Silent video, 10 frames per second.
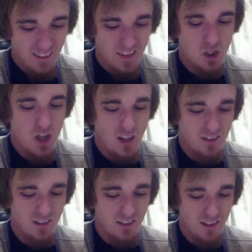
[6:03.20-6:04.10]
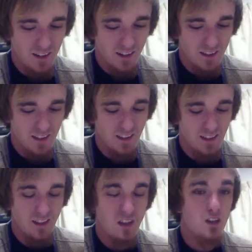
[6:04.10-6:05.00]
chest, like
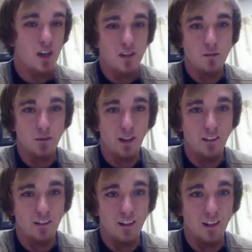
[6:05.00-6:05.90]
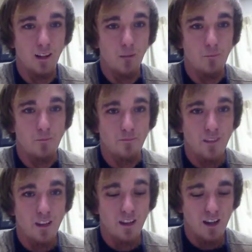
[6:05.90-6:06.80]
the chest plate.
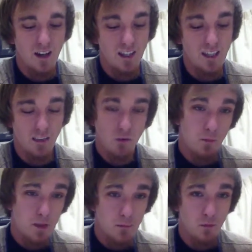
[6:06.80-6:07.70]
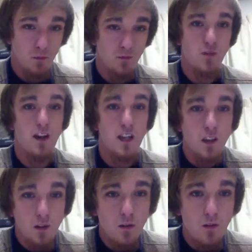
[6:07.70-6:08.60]
Again, that where people try to
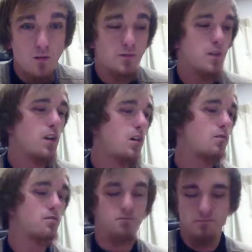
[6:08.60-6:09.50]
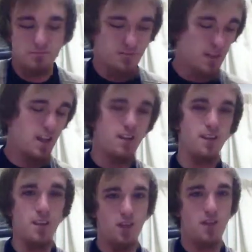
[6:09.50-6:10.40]
hit you,
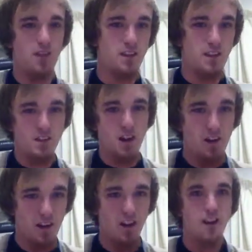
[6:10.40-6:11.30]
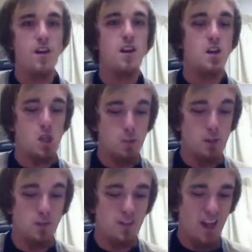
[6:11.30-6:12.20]
in this area, you'll
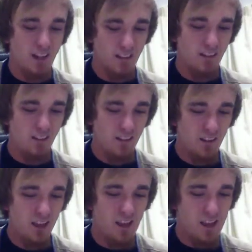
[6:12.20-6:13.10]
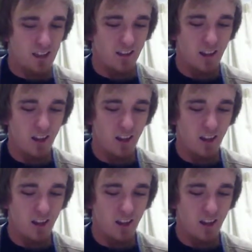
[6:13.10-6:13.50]
be protected. And